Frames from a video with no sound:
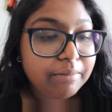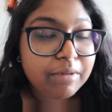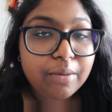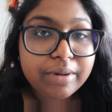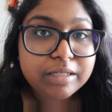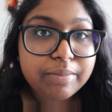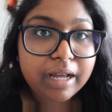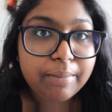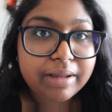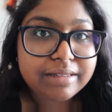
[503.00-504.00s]
I'm going to
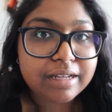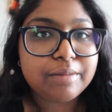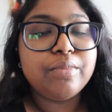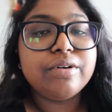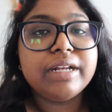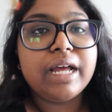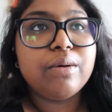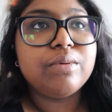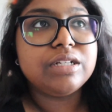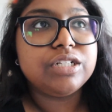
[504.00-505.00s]
pick up my second book
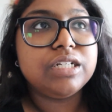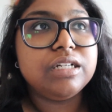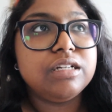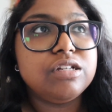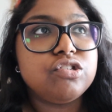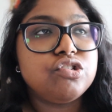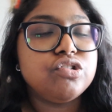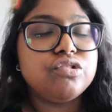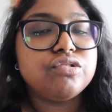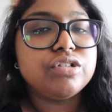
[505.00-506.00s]
now, which is
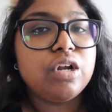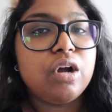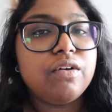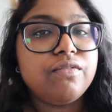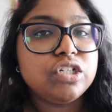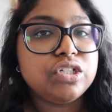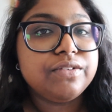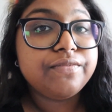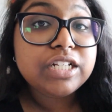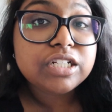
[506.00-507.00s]
Children of Virtue
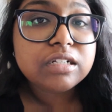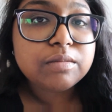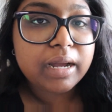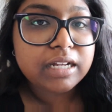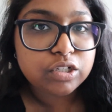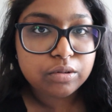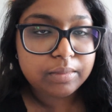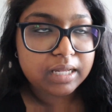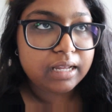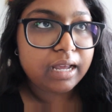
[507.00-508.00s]
and Vengeance by
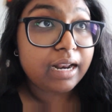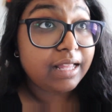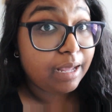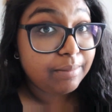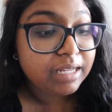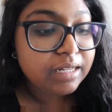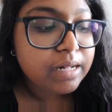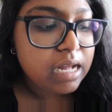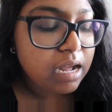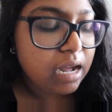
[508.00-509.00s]
Tomi Adeyemi.
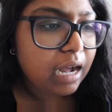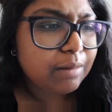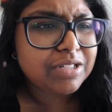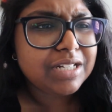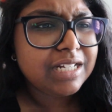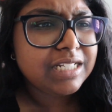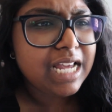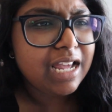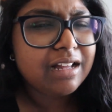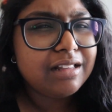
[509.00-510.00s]
I'm just gonna
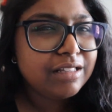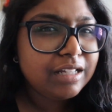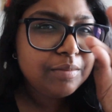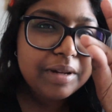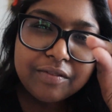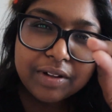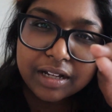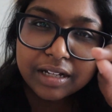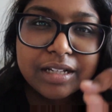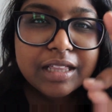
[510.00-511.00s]
take a little bit of
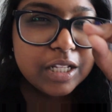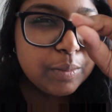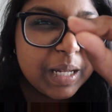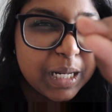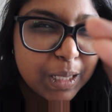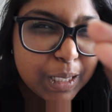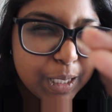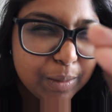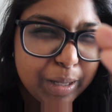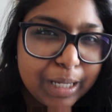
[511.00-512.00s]
a
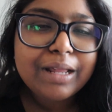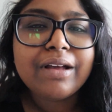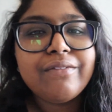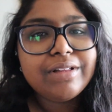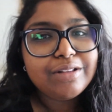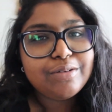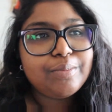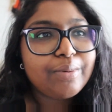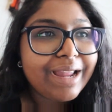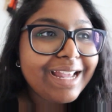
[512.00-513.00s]
little
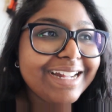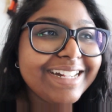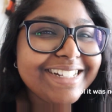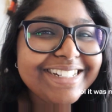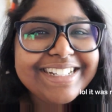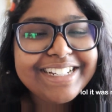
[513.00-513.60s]
break.